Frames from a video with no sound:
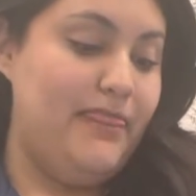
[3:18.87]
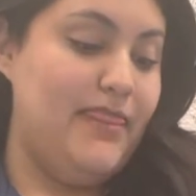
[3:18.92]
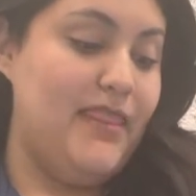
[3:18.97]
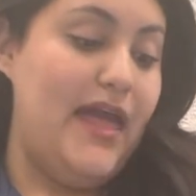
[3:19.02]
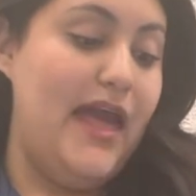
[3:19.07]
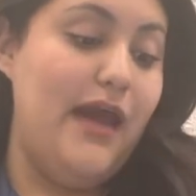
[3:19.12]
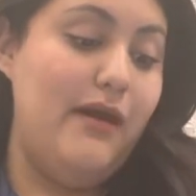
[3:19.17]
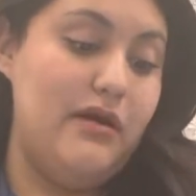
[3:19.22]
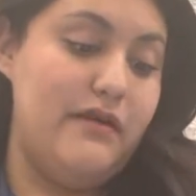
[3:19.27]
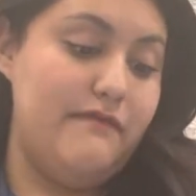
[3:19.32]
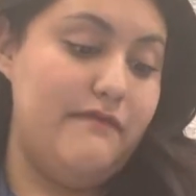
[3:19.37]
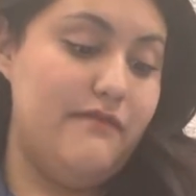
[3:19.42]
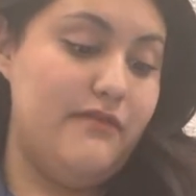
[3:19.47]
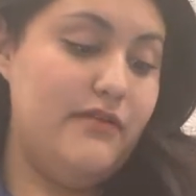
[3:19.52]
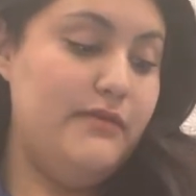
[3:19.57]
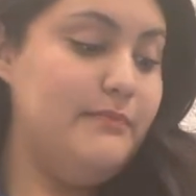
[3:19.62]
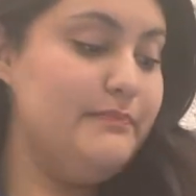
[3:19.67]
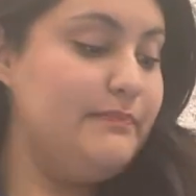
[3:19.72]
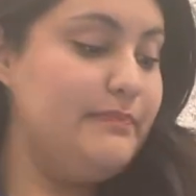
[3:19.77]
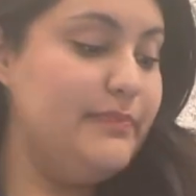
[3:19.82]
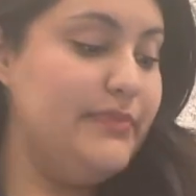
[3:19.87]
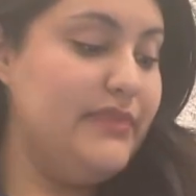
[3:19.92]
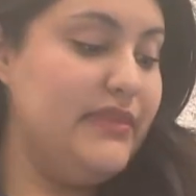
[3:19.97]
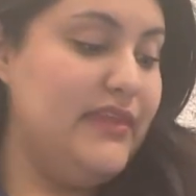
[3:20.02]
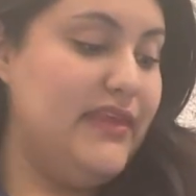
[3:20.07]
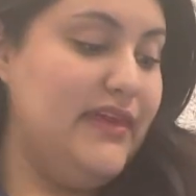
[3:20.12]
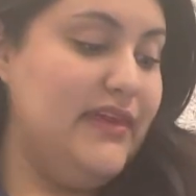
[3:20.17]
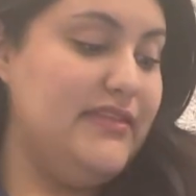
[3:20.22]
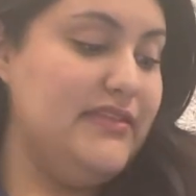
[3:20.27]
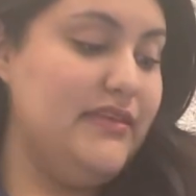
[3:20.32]
However,
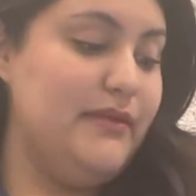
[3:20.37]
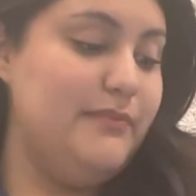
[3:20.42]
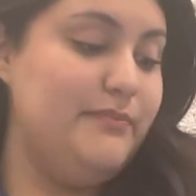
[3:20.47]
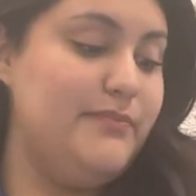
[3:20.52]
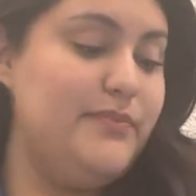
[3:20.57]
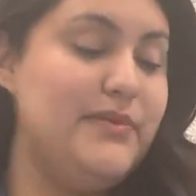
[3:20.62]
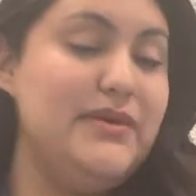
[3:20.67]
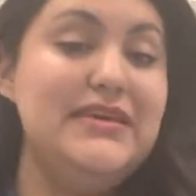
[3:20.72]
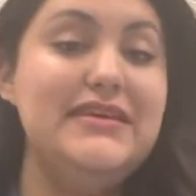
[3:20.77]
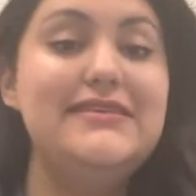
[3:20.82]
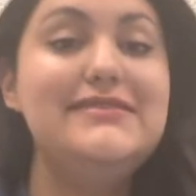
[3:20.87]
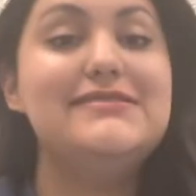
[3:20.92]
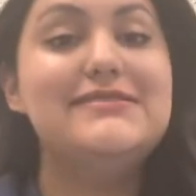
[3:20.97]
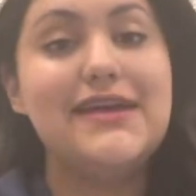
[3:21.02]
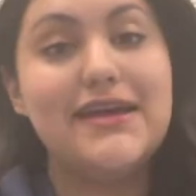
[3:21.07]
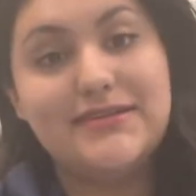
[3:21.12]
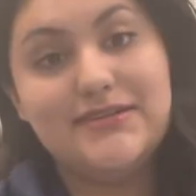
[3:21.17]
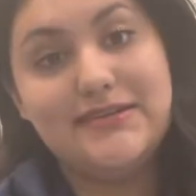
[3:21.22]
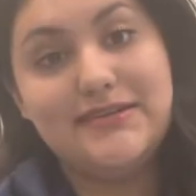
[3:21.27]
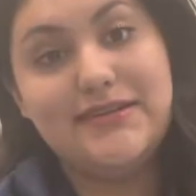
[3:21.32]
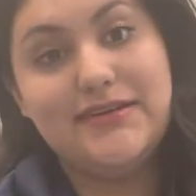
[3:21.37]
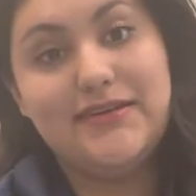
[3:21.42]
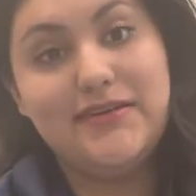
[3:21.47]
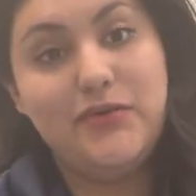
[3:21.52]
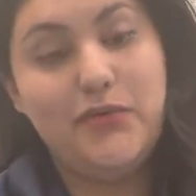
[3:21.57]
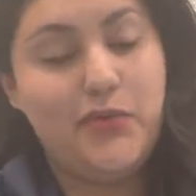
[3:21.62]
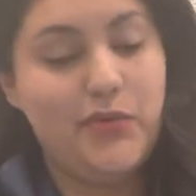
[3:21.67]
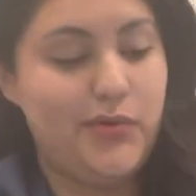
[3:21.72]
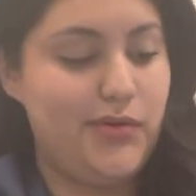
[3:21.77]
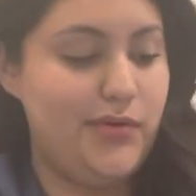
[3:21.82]
in the B
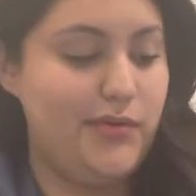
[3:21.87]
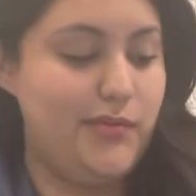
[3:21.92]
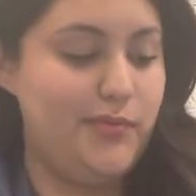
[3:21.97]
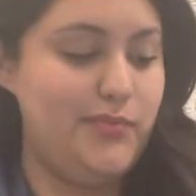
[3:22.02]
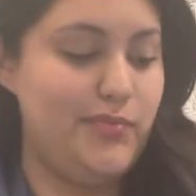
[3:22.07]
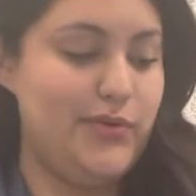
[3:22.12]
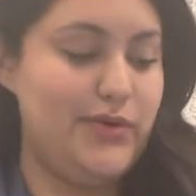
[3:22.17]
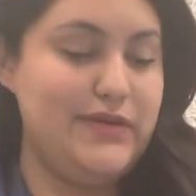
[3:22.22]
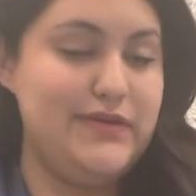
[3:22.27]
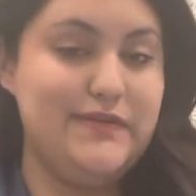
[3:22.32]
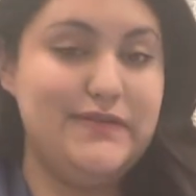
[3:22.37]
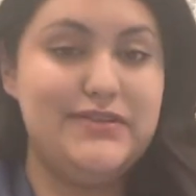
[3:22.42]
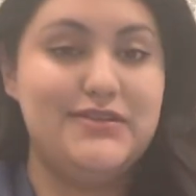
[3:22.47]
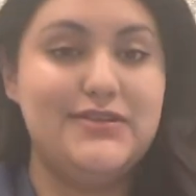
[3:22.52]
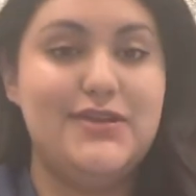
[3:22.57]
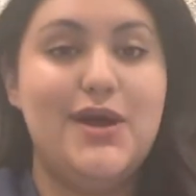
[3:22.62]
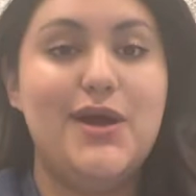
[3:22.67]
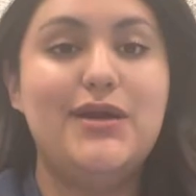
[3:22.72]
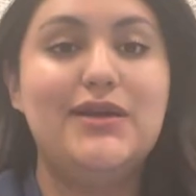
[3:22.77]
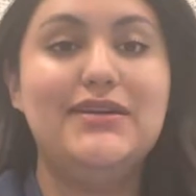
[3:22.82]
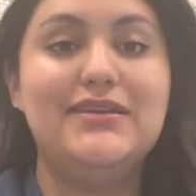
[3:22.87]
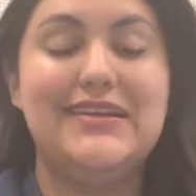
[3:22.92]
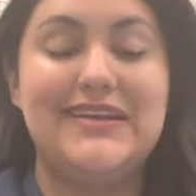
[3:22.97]
section or bridge of the song,